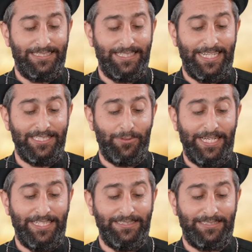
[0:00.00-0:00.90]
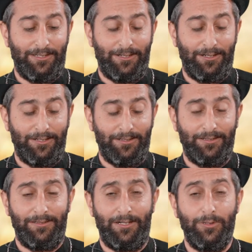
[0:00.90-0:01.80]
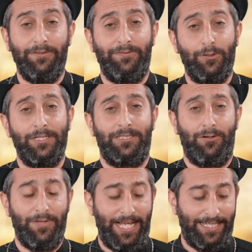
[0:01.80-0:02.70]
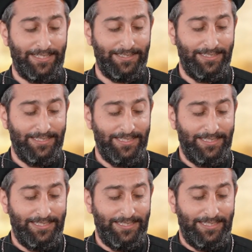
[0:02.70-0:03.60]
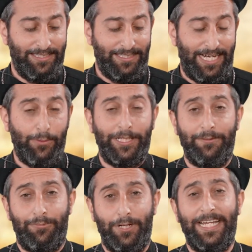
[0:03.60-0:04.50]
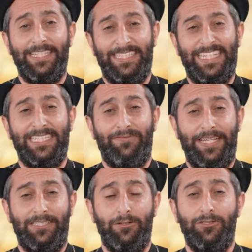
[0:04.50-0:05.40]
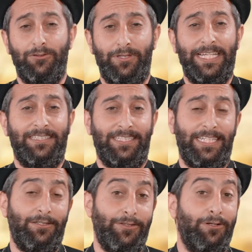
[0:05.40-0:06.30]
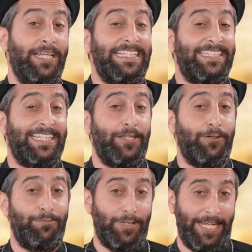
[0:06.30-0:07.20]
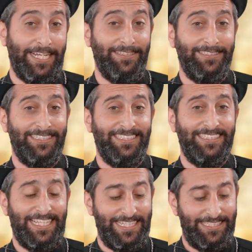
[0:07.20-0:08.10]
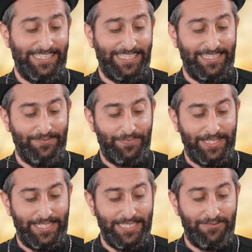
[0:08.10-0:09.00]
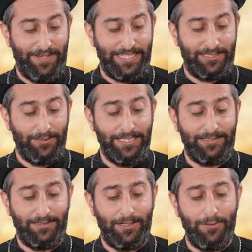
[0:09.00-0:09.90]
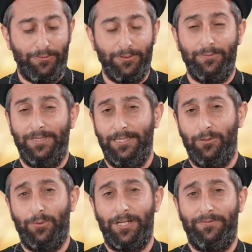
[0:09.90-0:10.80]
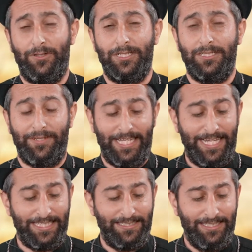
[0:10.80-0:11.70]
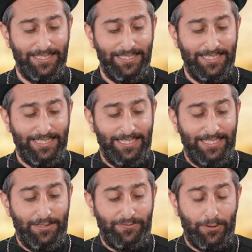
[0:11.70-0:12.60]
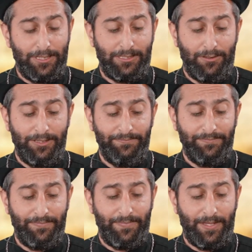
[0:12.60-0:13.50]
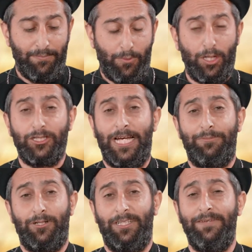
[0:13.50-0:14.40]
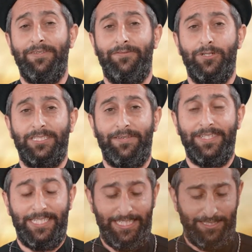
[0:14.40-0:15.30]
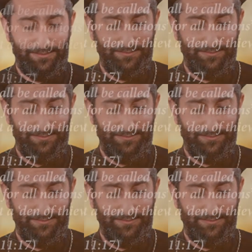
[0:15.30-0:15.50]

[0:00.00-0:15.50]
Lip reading: today's readings are really focused on that and how we can pray and seek His face, those two things together. And they're linked together, praying and seeking His face. So let's go through one of the verses of the day. It's focused on Mark chapter 11, verse 17.